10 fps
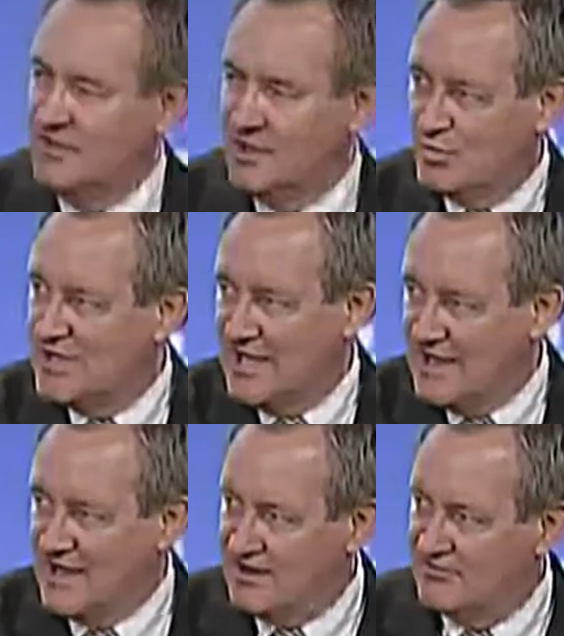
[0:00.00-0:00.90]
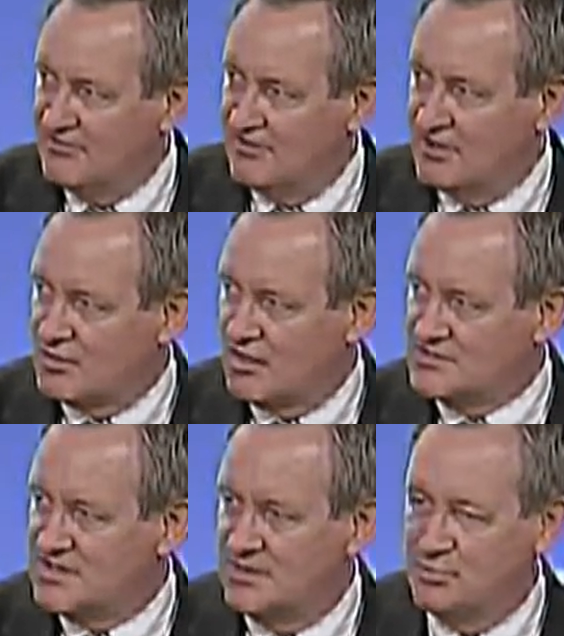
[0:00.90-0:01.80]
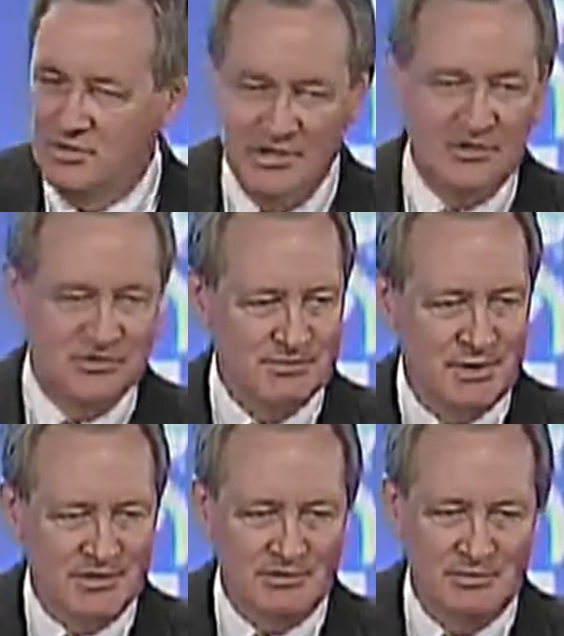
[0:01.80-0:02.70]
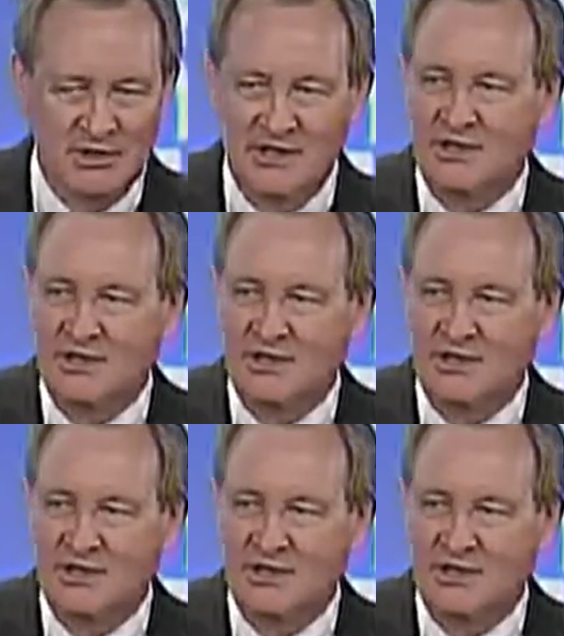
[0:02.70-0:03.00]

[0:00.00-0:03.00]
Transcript: that we have across a political spectrum